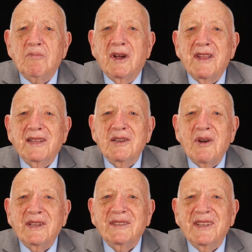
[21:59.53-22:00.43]
But at any
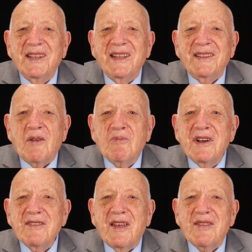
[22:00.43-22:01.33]
rate, that
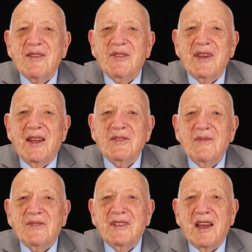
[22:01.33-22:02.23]
brings us to the end
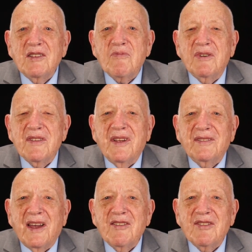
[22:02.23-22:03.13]
of today's
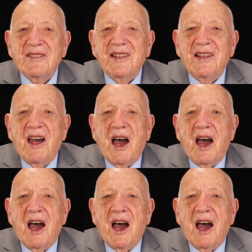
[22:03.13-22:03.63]
presentation.